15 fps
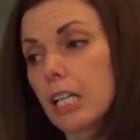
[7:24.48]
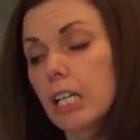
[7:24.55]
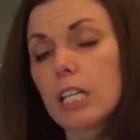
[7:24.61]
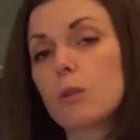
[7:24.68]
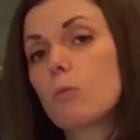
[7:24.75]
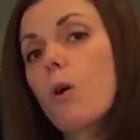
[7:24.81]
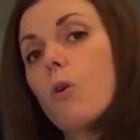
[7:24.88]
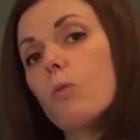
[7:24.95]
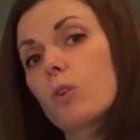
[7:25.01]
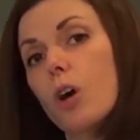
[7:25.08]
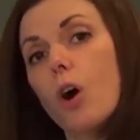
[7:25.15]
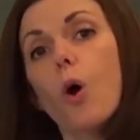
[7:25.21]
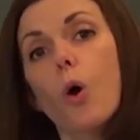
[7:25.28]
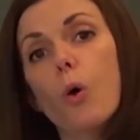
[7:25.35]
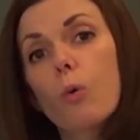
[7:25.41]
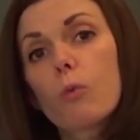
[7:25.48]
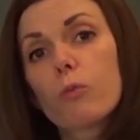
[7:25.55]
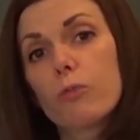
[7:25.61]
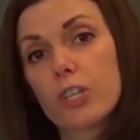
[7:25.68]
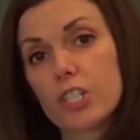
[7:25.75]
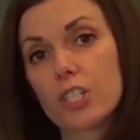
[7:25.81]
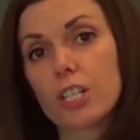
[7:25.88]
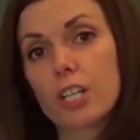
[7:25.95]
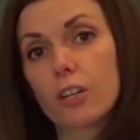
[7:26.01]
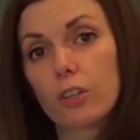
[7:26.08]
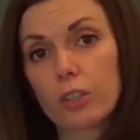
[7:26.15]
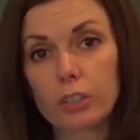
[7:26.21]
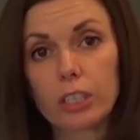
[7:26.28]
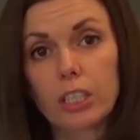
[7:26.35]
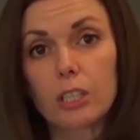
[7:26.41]
he won't go fishing
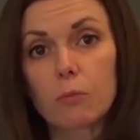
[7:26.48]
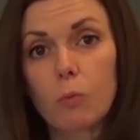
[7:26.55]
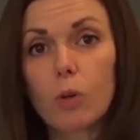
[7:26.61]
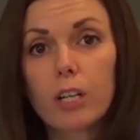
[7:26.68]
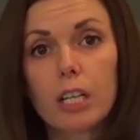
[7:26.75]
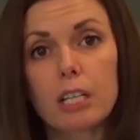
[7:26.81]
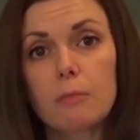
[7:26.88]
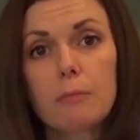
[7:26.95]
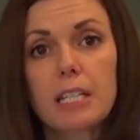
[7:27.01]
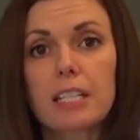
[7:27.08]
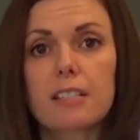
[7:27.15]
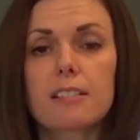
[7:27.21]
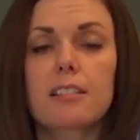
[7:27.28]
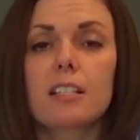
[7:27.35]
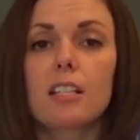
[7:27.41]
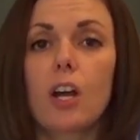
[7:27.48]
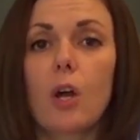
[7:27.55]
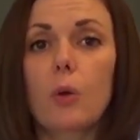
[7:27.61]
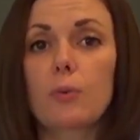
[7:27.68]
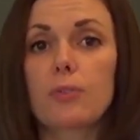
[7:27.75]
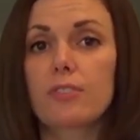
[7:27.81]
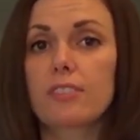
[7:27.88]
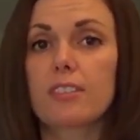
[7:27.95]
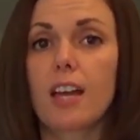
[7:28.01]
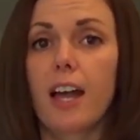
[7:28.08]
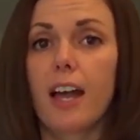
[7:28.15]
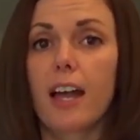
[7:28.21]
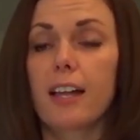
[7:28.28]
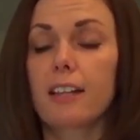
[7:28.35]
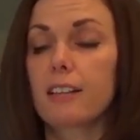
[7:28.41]
early in the morning because he knows
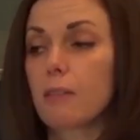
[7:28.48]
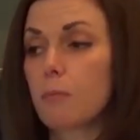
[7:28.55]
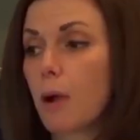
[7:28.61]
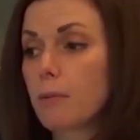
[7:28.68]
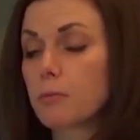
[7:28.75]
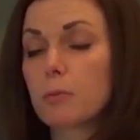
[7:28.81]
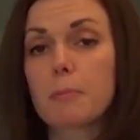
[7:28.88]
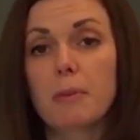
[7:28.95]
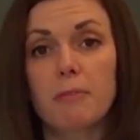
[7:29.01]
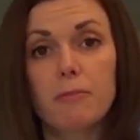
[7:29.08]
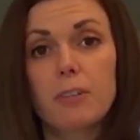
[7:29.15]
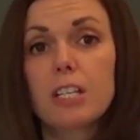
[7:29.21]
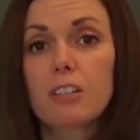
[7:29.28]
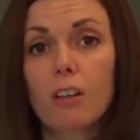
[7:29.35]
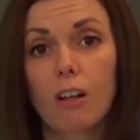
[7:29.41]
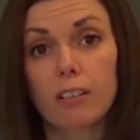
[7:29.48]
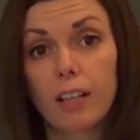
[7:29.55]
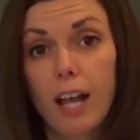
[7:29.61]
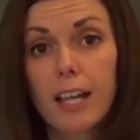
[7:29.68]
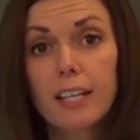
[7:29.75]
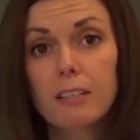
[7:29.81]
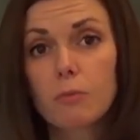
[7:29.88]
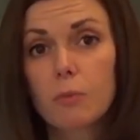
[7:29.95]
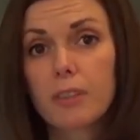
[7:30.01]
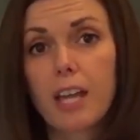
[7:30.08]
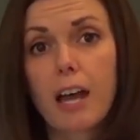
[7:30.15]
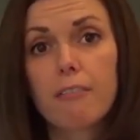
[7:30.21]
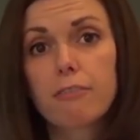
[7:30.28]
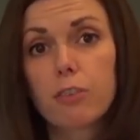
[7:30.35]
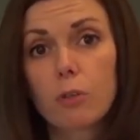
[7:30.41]
that they've probably been feeding all night with
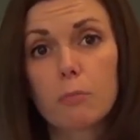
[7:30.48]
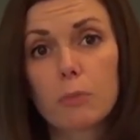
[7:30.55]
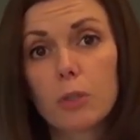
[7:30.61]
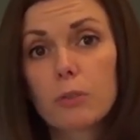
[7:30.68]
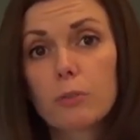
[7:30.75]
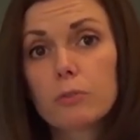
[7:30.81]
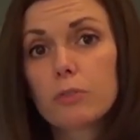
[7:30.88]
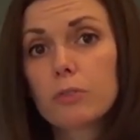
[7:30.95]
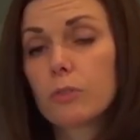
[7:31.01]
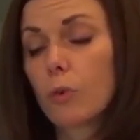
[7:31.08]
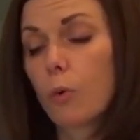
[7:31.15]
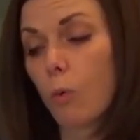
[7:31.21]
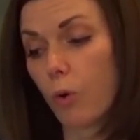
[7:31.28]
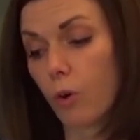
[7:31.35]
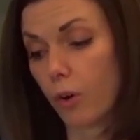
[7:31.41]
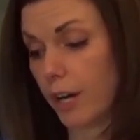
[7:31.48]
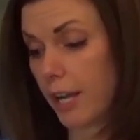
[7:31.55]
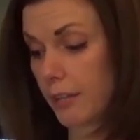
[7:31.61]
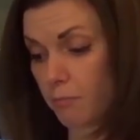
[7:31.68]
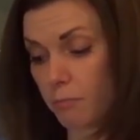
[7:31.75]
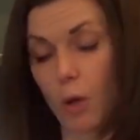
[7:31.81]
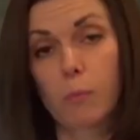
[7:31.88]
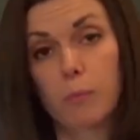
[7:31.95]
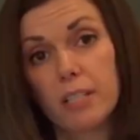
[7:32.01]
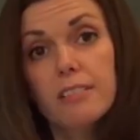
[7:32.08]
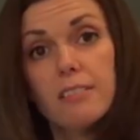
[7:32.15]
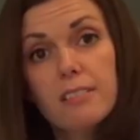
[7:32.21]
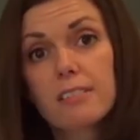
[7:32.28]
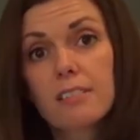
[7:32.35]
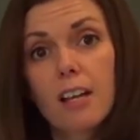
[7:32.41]
that full moon, or at
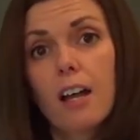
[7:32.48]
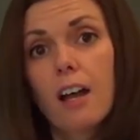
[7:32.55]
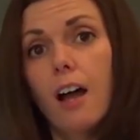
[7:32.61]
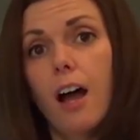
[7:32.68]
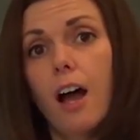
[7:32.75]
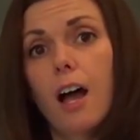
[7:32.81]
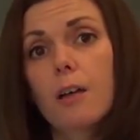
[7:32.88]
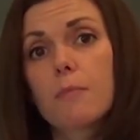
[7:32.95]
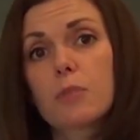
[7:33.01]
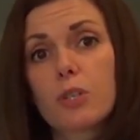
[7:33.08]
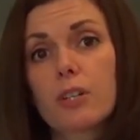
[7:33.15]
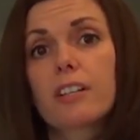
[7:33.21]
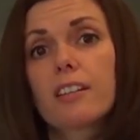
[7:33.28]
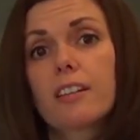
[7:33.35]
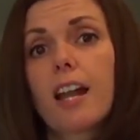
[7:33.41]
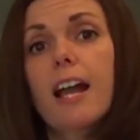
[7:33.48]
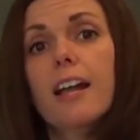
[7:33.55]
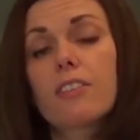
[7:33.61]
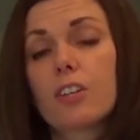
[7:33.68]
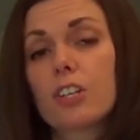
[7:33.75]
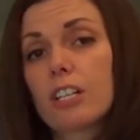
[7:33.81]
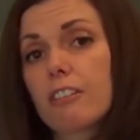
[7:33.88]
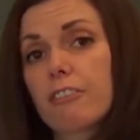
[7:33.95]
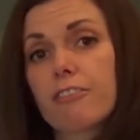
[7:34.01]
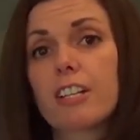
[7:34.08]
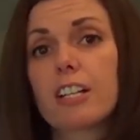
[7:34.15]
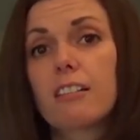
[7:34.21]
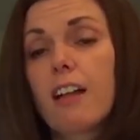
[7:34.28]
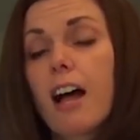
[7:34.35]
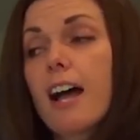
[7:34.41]
moments during the night they're going to
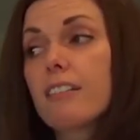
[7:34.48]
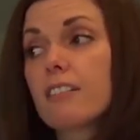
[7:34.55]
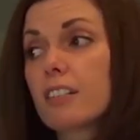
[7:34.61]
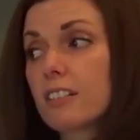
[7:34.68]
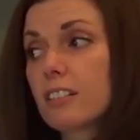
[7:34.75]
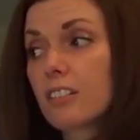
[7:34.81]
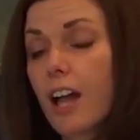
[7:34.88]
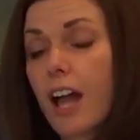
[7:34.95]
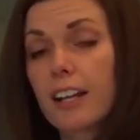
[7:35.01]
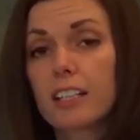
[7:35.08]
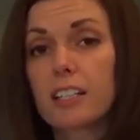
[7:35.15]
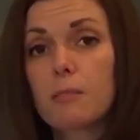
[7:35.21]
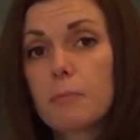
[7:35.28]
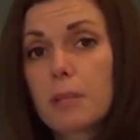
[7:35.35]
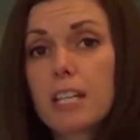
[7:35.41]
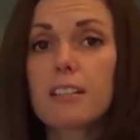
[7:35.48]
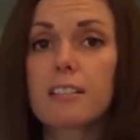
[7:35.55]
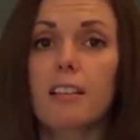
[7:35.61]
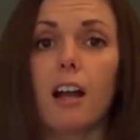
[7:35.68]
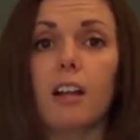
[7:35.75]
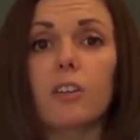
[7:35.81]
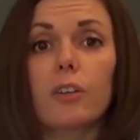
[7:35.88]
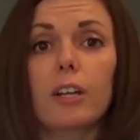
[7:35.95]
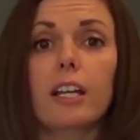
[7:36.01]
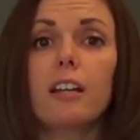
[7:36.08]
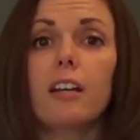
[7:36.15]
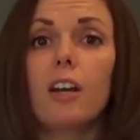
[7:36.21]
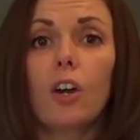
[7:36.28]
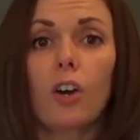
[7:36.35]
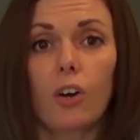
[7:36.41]
feed a lot, and then they're not going to be as hungry
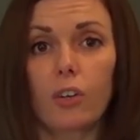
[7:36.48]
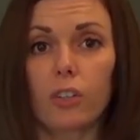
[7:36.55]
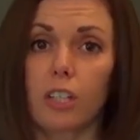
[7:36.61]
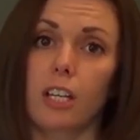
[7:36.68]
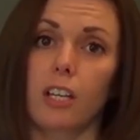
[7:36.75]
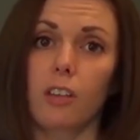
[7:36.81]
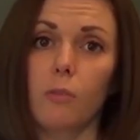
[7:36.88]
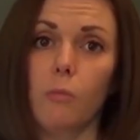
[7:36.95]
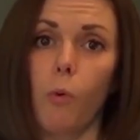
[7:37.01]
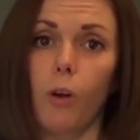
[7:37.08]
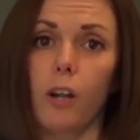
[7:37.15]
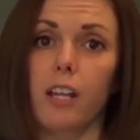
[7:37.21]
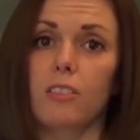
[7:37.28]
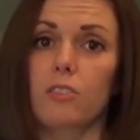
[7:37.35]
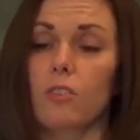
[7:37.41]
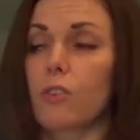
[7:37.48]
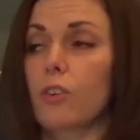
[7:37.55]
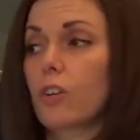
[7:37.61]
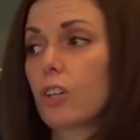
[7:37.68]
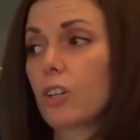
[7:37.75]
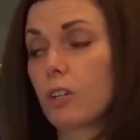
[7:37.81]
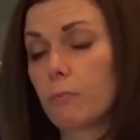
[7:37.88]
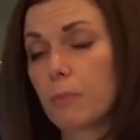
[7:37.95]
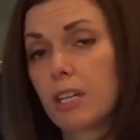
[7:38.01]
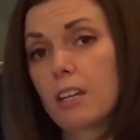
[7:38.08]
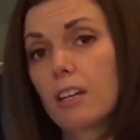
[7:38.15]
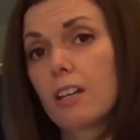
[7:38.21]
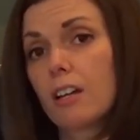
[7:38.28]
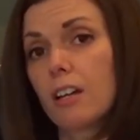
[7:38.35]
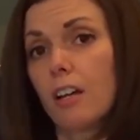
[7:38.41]
early in the morning. So they're going to
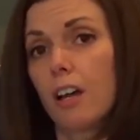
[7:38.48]
be